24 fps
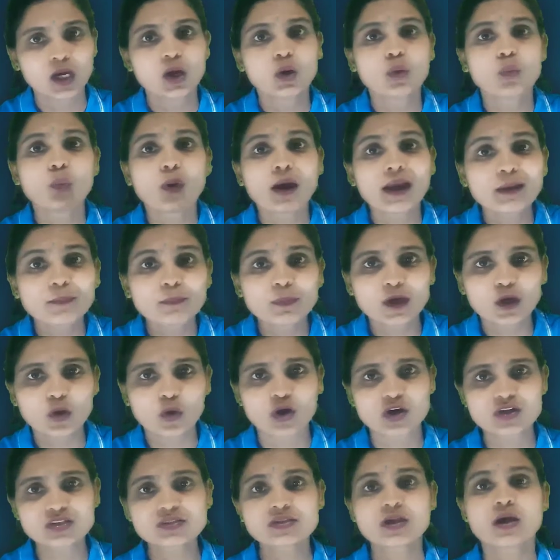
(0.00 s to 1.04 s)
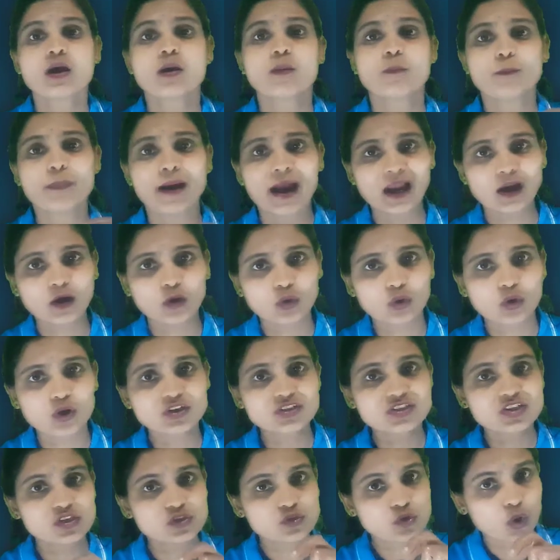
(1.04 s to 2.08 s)
Why? Because back
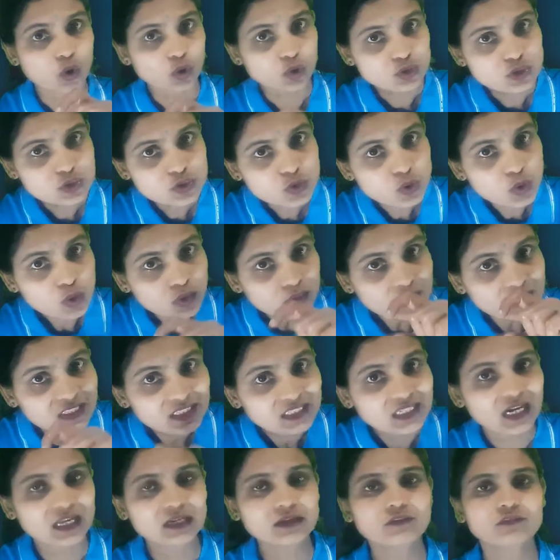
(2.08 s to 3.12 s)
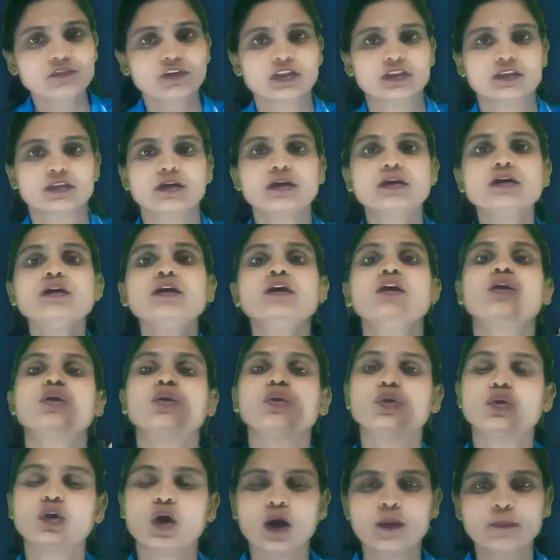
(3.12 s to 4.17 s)
cross is also done with the
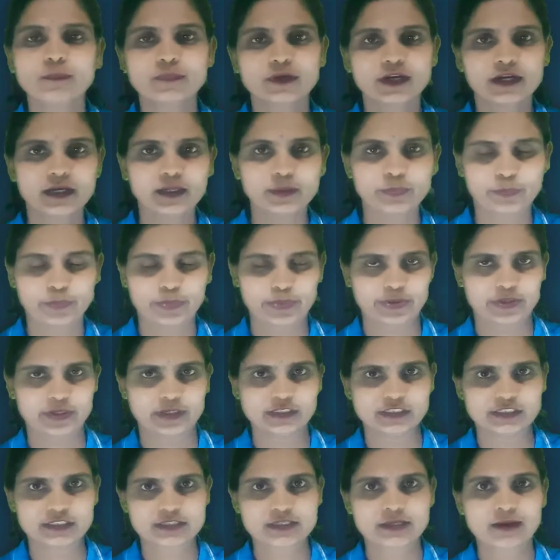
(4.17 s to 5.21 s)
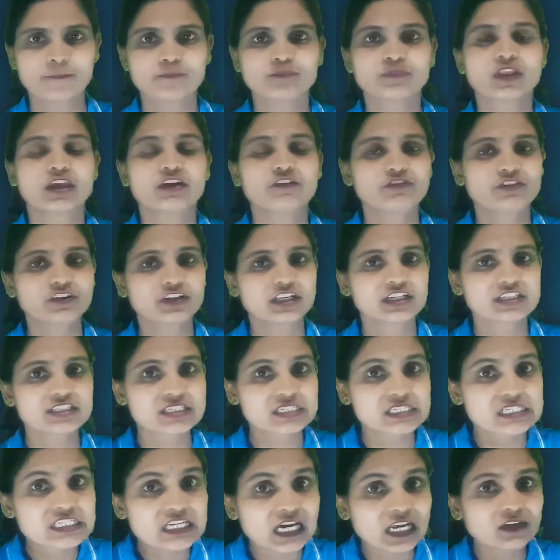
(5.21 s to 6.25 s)
dominant parents. If it is
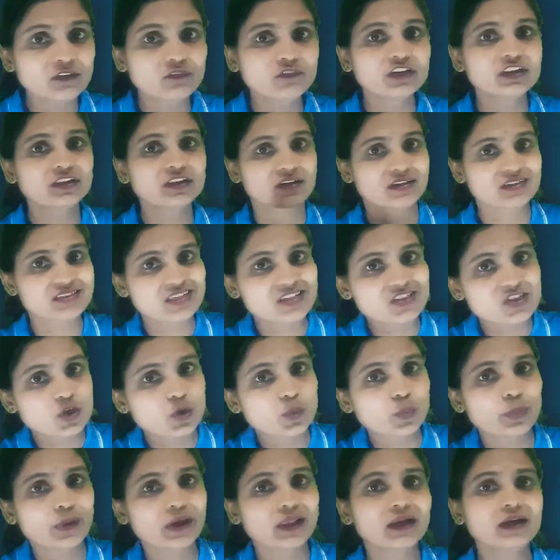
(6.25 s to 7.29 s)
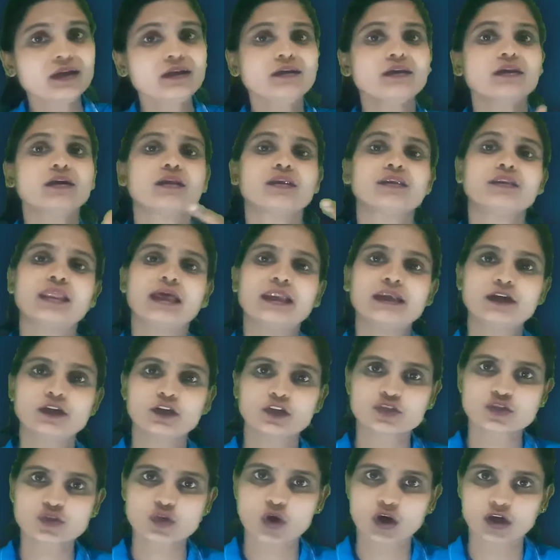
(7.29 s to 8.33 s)
done with recessive parent, then it
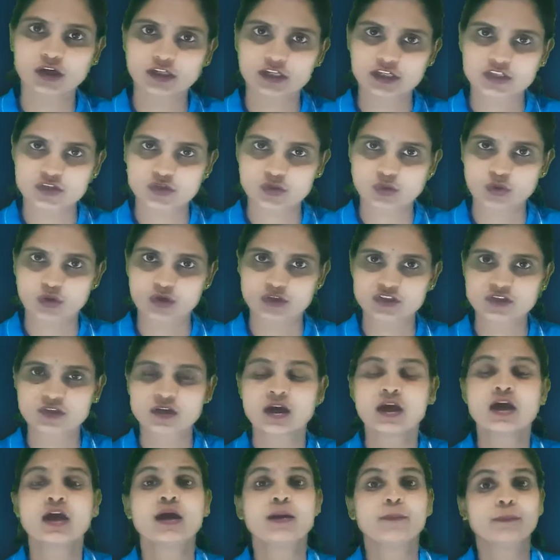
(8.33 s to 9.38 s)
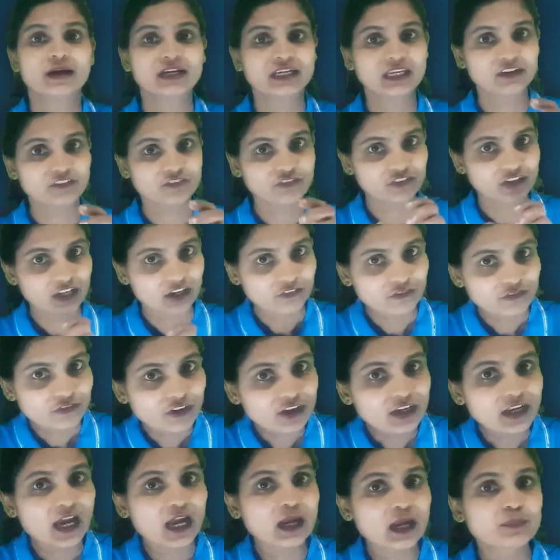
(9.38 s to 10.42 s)
is called test cross. But if
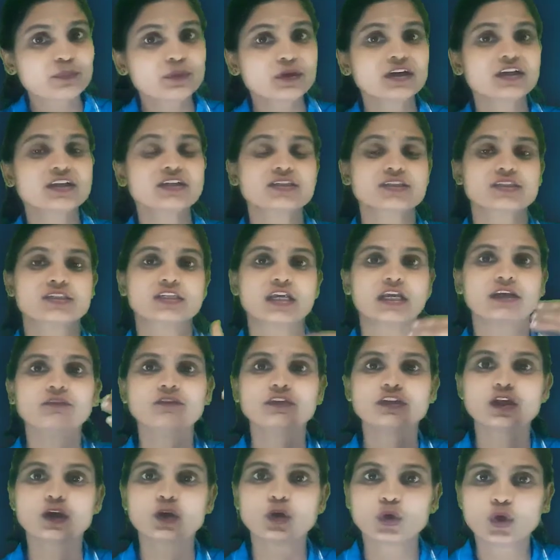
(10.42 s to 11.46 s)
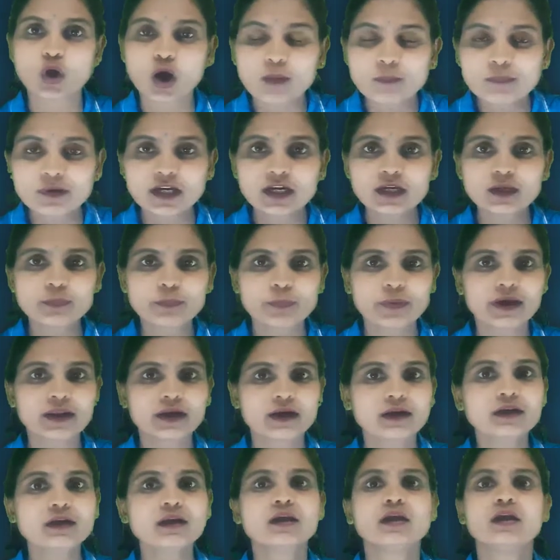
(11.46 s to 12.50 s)
F1 hybrid is done with a dominant
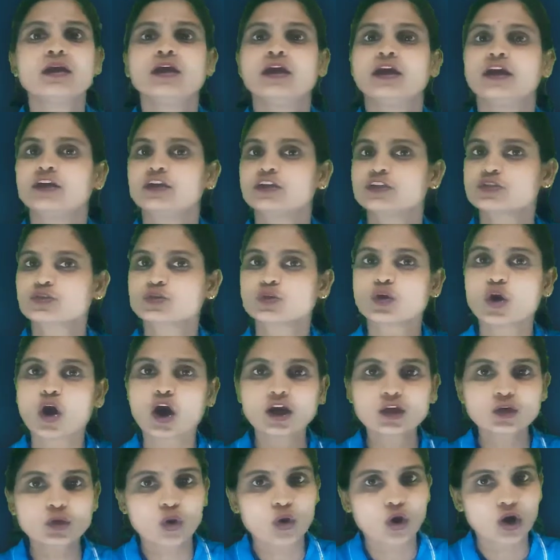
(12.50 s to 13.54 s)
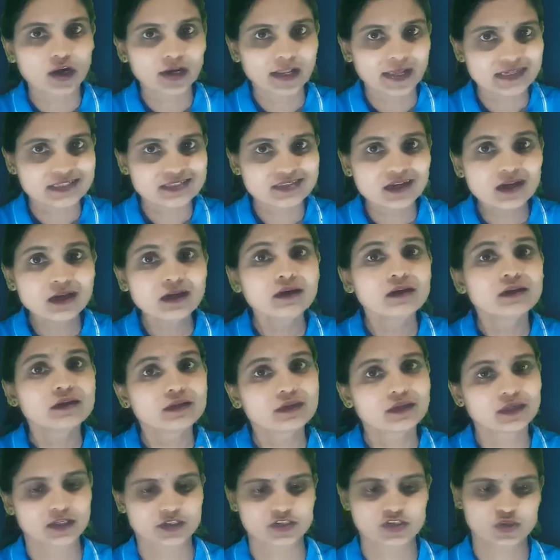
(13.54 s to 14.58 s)
parent, it is not called as a
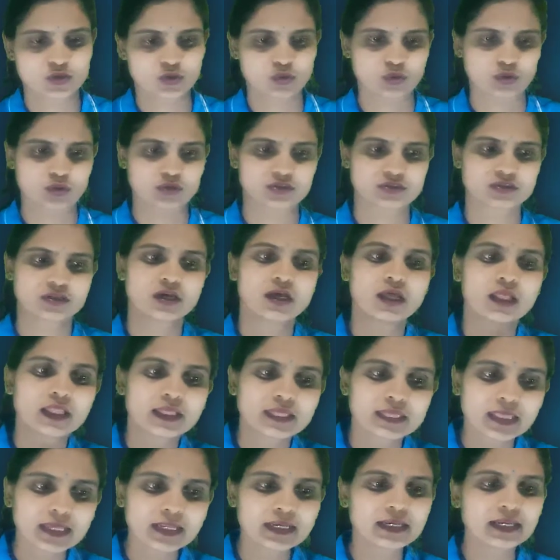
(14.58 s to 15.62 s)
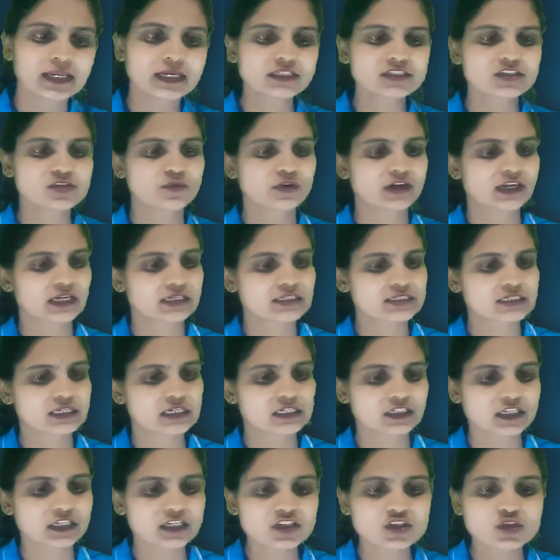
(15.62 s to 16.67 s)
test cross. Then next we can
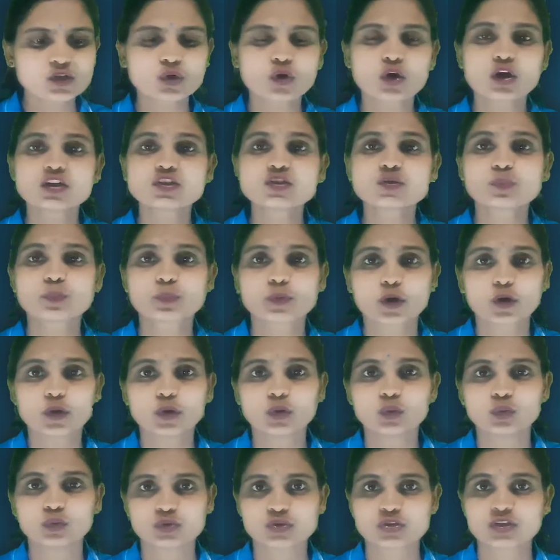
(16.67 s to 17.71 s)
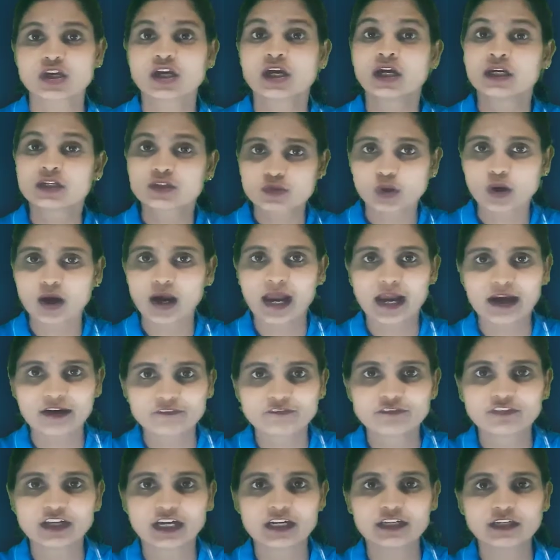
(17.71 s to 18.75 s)
say test cross produce. So I
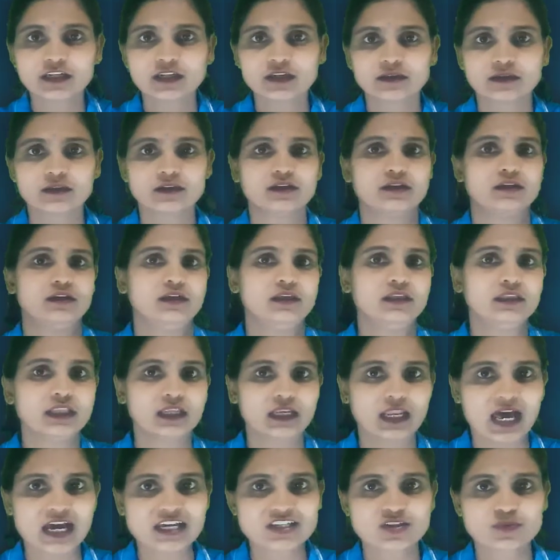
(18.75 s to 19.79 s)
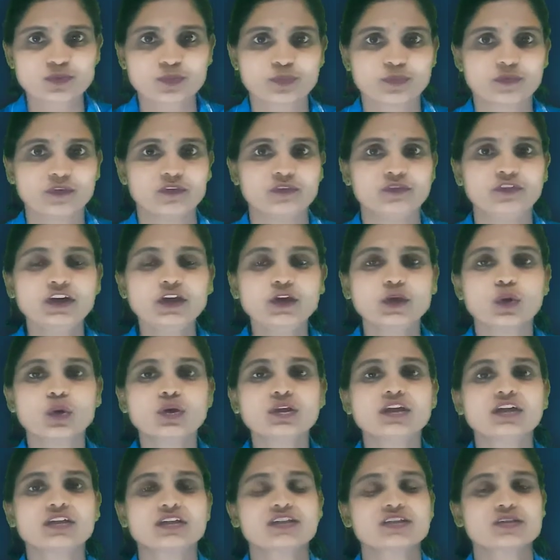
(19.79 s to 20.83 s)
have done in the last video,
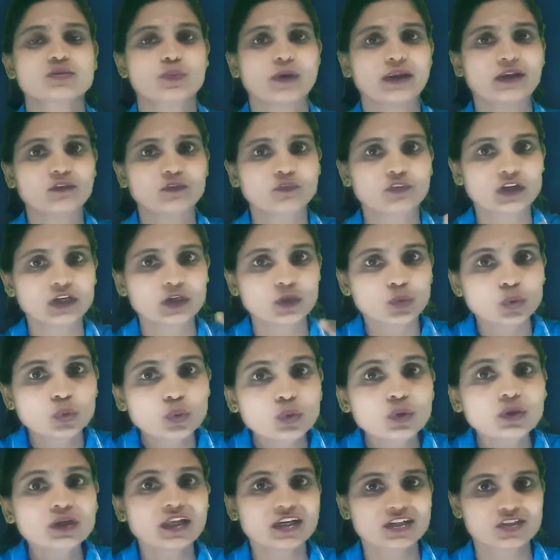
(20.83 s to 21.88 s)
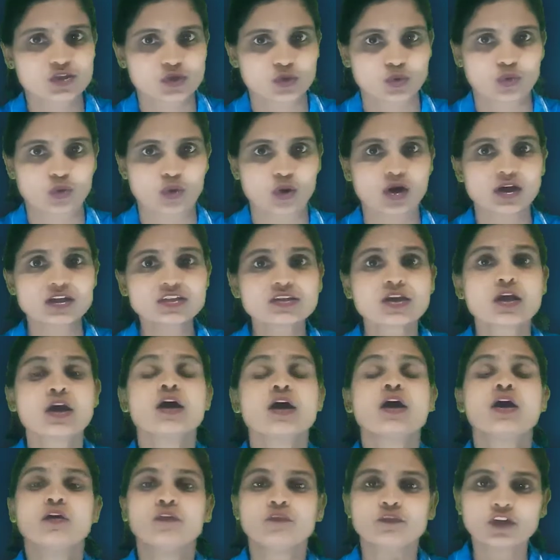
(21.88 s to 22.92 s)
that is when we do test cross,
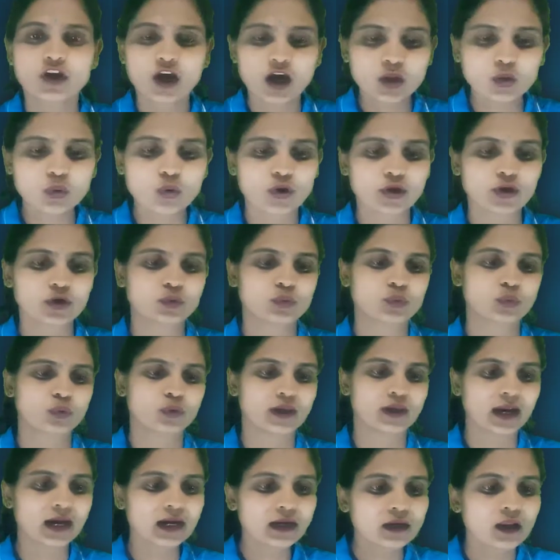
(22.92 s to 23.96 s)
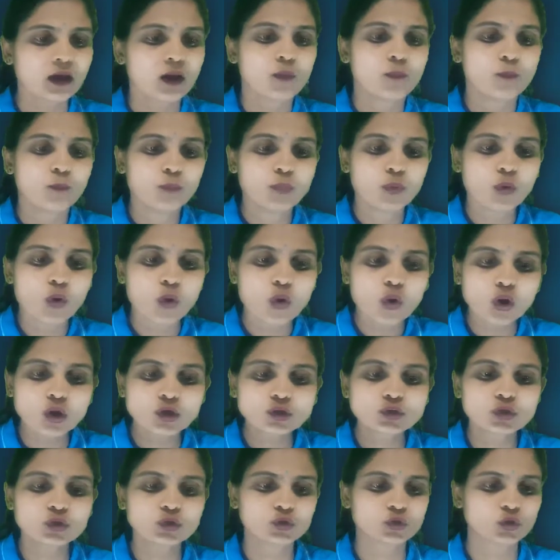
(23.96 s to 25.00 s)
we are going to get
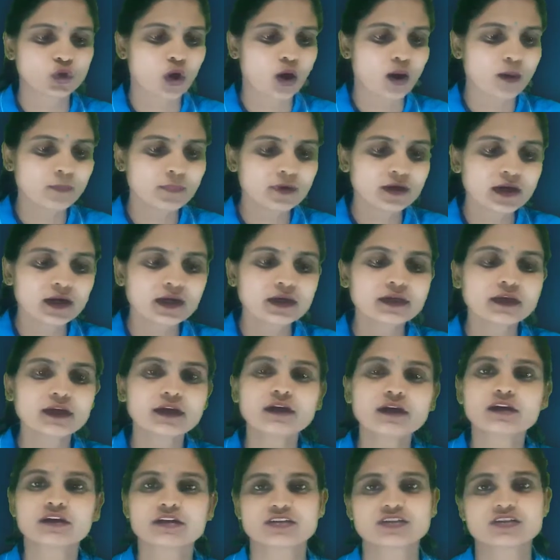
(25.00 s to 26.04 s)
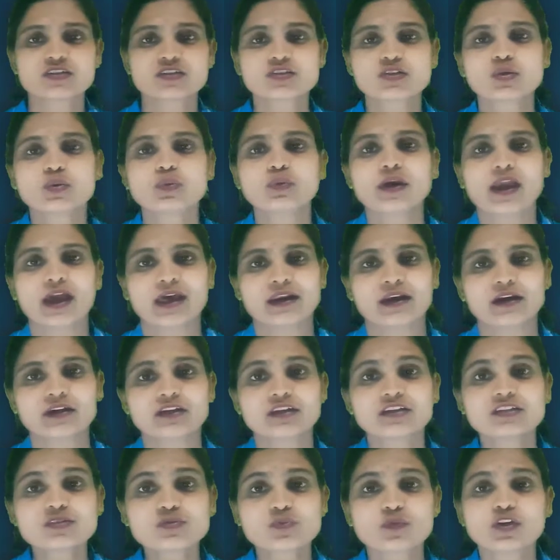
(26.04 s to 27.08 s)
both dominant and recessive
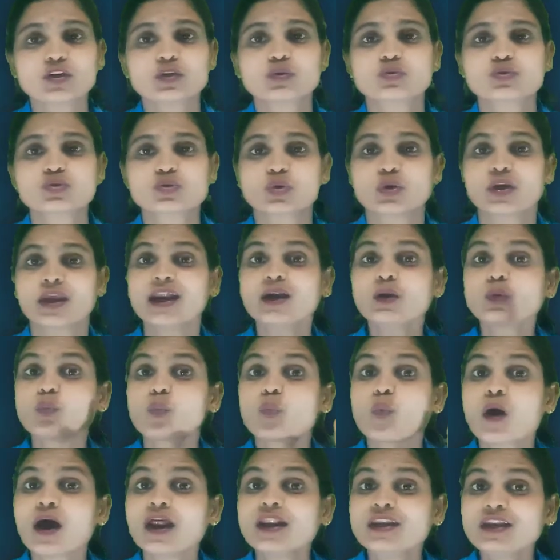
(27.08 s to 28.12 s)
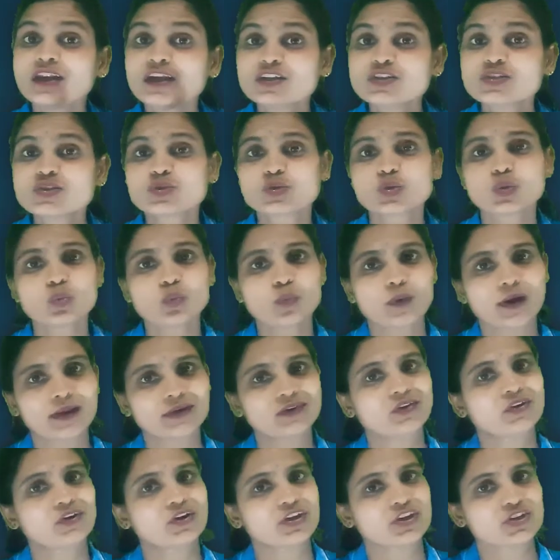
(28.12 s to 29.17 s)
characters. We used to get
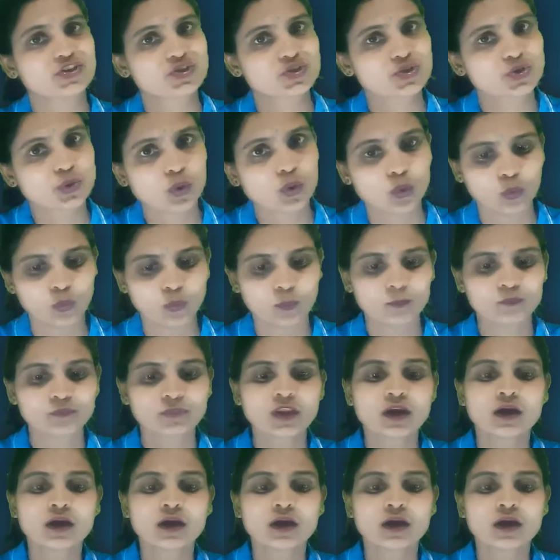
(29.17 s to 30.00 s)
1:1 ratio.